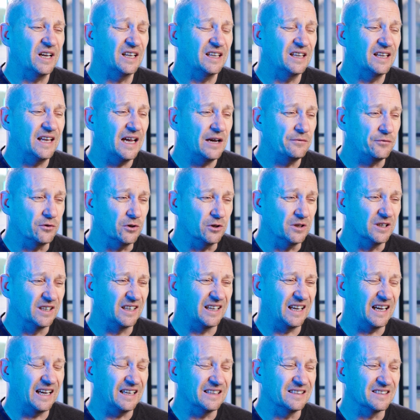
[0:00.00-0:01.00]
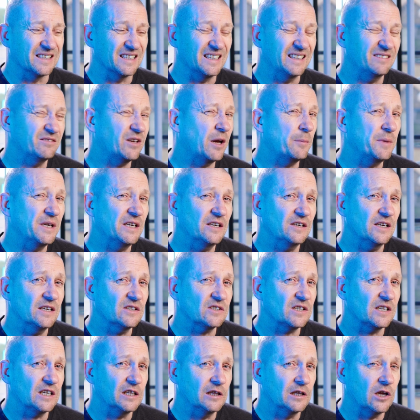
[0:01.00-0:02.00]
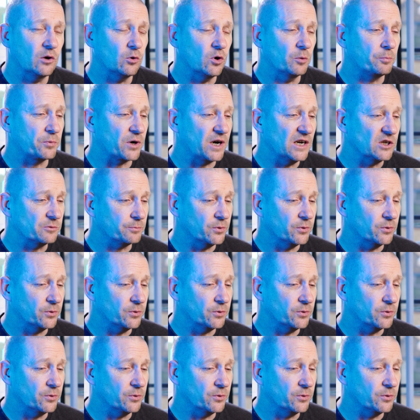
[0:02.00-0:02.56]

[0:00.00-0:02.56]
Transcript: a level, and it is at a lower price